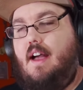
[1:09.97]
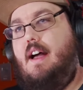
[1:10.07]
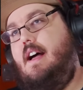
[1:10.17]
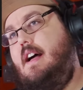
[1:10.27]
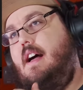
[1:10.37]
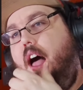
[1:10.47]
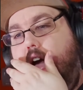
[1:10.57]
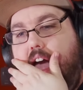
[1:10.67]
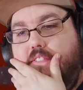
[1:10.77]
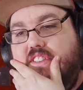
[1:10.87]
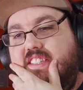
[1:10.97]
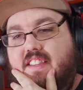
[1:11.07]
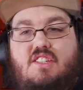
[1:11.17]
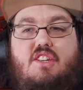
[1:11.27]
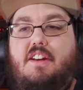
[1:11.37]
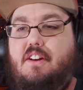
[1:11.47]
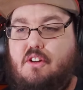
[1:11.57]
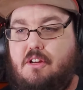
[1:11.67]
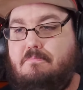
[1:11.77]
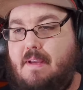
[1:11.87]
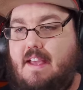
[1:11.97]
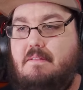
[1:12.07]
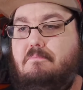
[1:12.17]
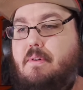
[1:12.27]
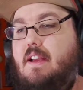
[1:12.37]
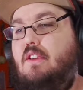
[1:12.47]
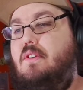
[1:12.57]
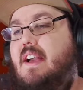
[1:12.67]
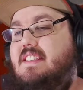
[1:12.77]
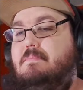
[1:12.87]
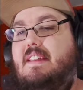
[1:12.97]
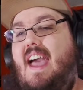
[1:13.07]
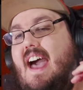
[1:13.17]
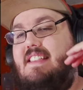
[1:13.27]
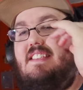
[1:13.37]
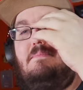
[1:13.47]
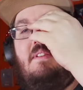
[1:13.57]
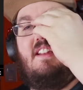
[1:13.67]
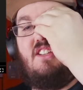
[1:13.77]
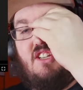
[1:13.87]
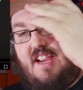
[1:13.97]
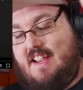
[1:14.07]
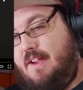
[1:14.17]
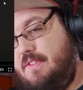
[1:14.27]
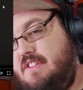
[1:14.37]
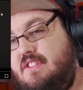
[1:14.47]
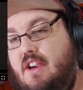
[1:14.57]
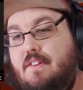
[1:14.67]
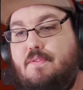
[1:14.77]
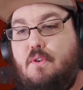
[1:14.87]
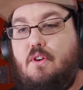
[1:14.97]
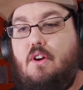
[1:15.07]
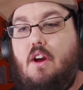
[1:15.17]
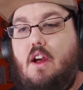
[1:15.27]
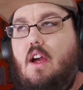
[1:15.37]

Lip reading: I haven't seen this channel in a good bit, but you guys have been asking me to check out this song for